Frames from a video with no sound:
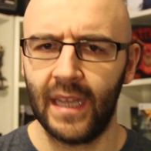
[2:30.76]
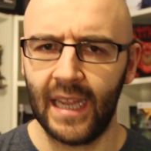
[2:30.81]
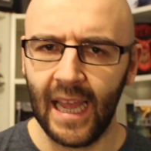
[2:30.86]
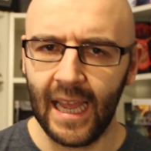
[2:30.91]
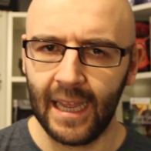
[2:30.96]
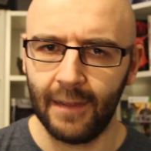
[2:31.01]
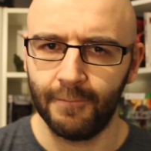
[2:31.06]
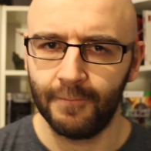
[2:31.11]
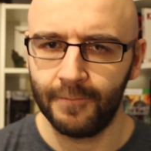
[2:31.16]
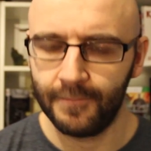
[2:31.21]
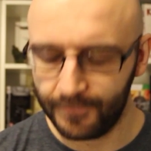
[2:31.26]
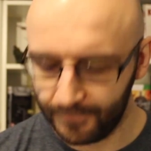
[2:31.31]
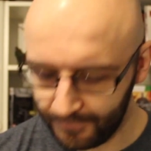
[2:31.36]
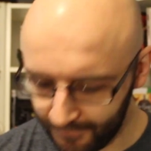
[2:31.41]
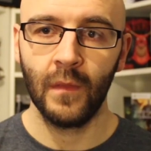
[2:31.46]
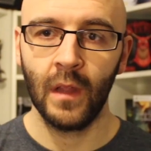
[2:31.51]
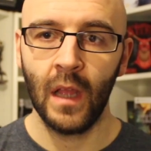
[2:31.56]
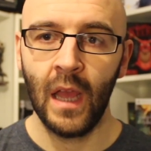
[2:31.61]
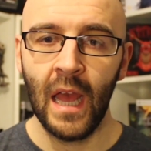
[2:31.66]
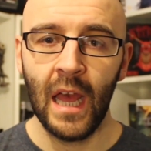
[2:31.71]
of the game.
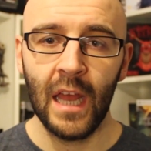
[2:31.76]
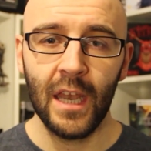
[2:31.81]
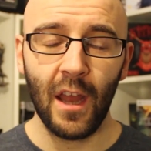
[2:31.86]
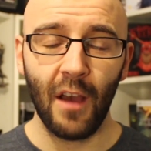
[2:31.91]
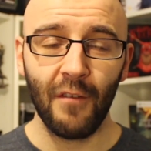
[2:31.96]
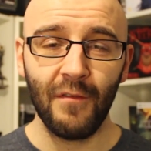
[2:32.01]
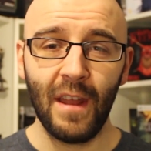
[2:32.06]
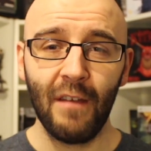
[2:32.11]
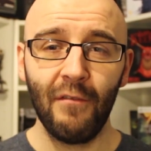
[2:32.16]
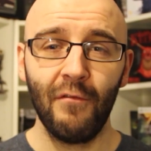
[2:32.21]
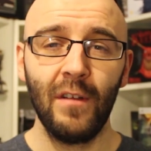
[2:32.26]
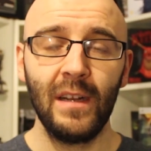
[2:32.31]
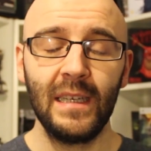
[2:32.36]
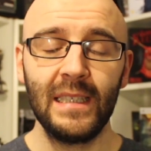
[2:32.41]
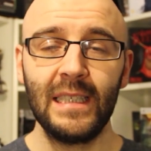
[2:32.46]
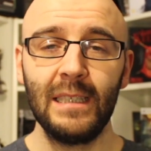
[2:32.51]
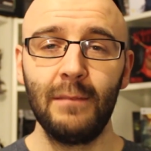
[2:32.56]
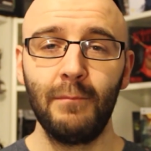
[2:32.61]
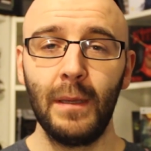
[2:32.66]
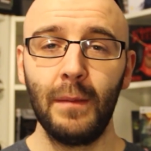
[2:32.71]
Now I've never really
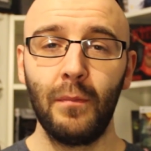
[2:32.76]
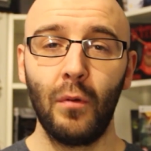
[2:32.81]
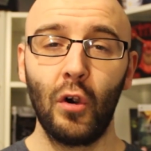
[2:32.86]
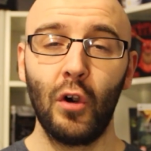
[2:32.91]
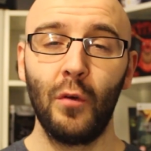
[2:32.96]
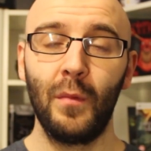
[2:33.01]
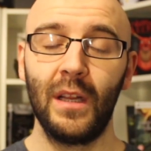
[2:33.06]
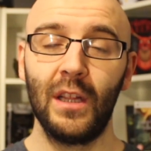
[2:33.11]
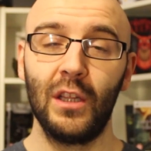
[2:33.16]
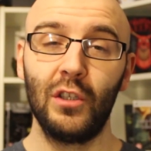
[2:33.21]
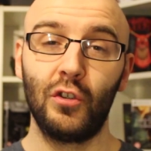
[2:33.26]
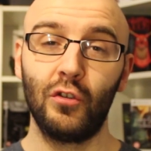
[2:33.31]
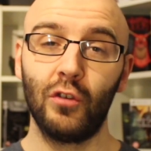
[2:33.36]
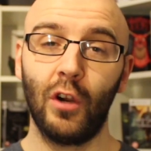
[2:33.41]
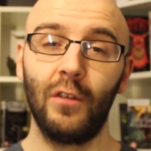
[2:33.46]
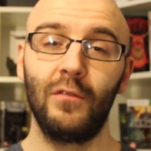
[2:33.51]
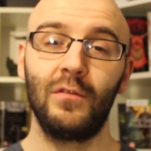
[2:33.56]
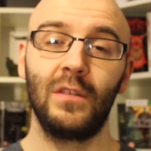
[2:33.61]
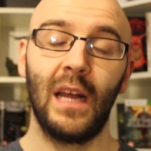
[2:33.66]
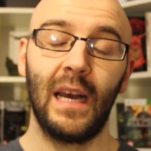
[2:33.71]
seen people coming in the
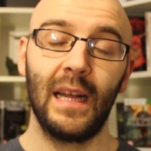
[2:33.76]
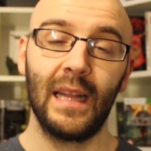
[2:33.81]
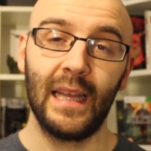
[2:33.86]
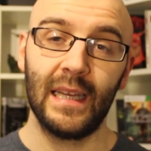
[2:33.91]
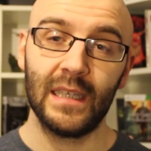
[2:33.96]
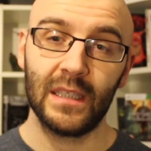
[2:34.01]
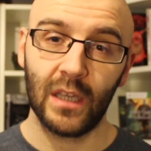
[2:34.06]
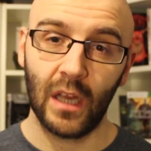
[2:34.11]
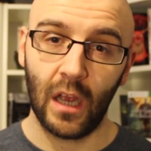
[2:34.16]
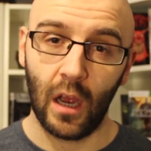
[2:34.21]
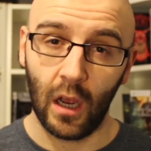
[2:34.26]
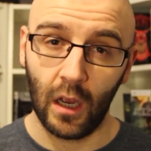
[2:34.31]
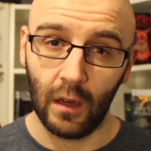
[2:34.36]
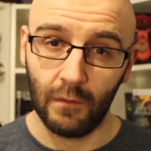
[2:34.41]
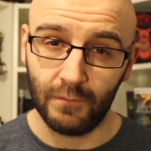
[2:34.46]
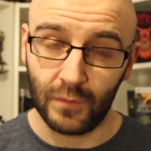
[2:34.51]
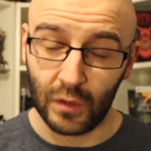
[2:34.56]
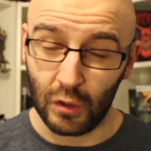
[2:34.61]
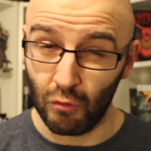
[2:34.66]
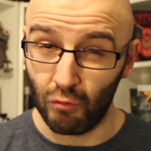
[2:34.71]
droves like this
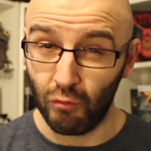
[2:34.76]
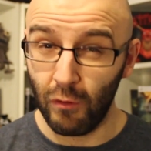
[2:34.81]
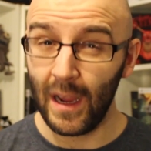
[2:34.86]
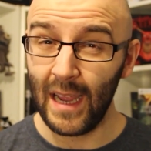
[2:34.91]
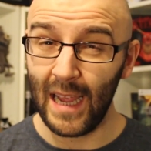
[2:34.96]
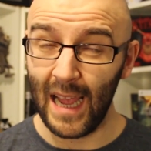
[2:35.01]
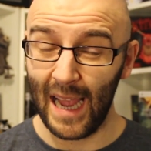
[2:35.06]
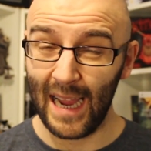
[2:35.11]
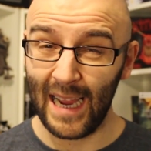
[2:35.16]
to rate